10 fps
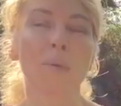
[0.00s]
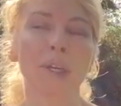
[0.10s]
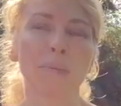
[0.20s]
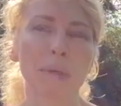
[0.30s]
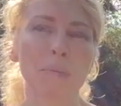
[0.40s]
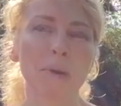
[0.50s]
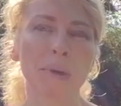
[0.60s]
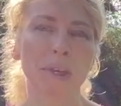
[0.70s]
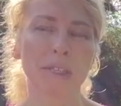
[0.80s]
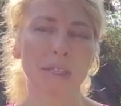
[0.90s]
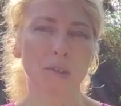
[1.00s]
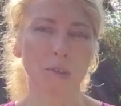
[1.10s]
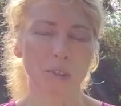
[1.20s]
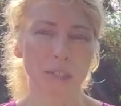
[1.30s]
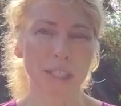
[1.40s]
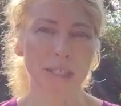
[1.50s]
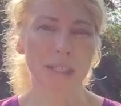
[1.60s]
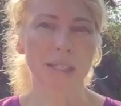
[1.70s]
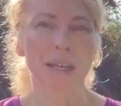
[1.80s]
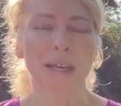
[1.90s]
We're going to be mobilising your
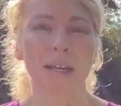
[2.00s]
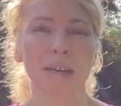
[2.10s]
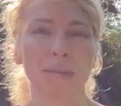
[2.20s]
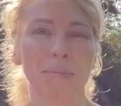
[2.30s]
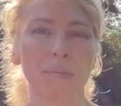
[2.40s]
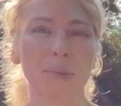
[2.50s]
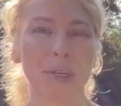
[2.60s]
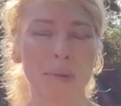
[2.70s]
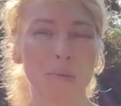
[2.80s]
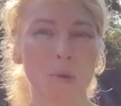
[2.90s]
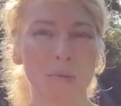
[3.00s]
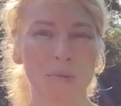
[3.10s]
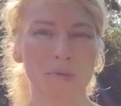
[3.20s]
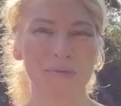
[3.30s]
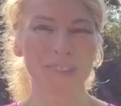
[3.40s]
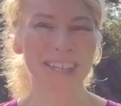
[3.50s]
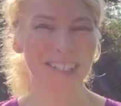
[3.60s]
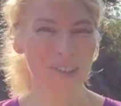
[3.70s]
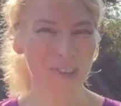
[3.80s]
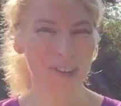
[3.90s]
joints, we're going to be
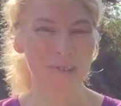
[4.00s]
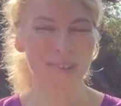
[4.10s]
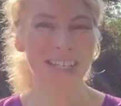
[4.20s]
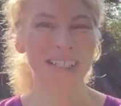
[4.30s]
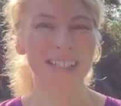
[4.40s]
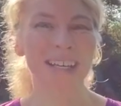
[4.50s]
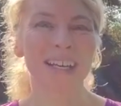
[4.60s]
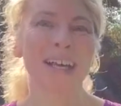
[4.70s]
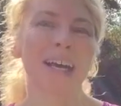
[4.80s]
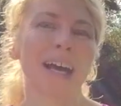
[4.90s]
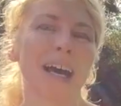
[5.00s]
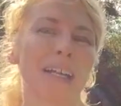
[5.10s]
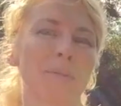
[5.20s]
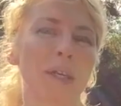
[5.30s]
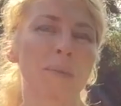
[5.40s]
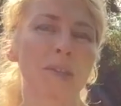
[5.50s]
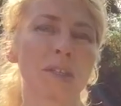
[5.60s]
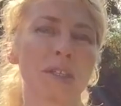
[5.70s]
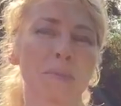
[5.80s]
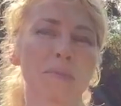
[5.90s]
raising your heart rate, and then we're going to be
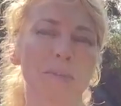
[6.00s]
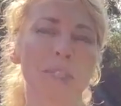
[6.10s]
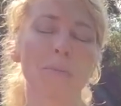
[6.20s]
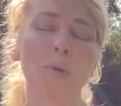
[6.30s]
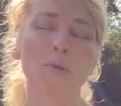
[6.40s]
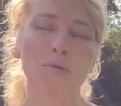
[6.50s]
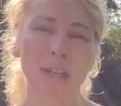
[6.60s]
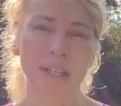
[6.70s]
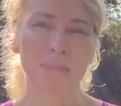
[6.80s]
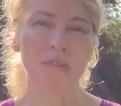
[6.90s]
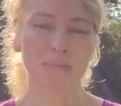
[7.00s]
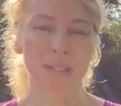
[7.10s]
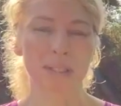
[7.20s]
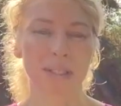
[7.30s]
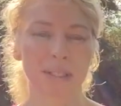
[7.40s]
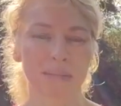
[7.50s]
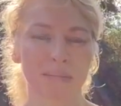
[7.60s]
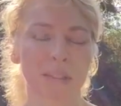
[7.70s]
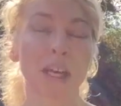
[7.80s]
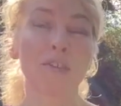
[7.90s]
doing some simple running movements.
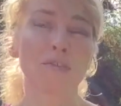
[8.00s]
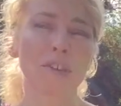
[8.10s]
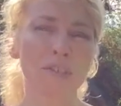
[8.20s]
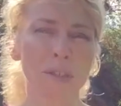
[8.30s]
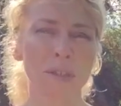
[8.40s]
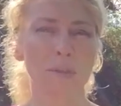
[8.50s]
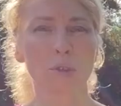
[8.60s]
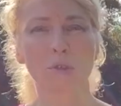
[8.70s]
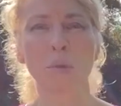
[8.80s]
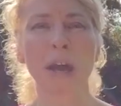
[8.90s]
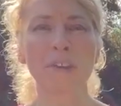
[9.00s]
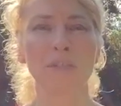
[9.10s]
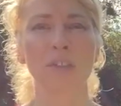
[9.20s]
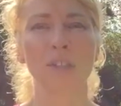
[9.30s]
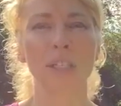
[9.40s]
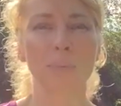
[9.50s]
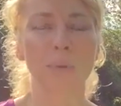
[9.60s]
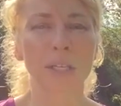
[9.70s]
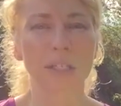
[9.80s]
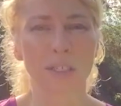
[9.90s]
If you're wondering sort of what effort you need to
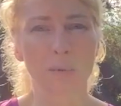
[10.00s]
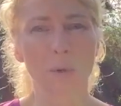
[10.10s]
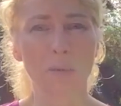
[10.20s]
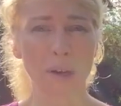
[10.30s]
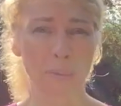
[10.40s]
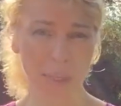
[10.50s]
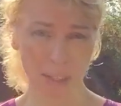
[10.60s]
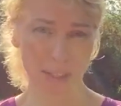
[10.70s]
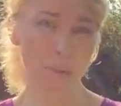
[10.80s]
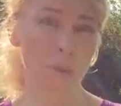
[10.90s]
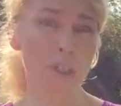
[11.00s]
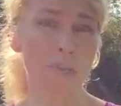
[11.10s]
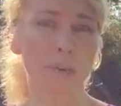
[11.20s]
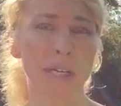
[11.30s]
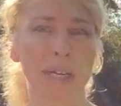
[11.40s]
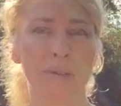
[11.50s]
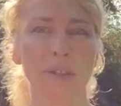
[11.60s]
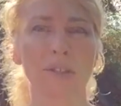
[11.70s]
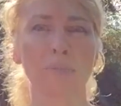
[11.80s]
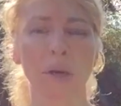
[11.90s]
put into this warm-up, then I want you to break out
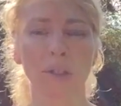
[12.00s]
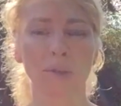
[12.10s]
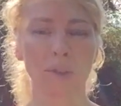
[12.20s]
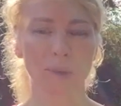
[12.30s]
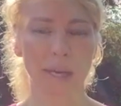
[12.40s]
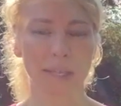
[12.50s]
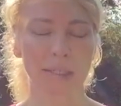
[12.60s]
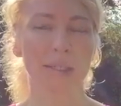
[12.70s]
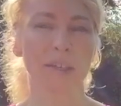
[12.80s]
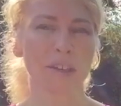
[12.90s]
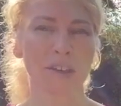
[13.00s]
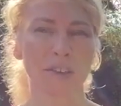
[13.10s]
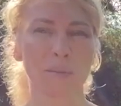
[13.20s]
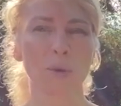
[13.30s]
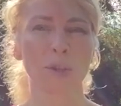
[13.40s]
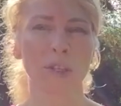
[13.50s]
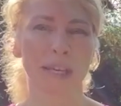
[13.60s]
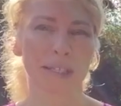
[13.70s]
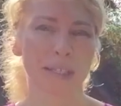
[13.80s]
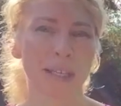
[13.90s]
into mild sweat, nothing more than
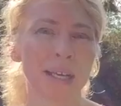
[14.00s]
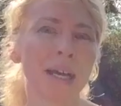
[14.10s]
that.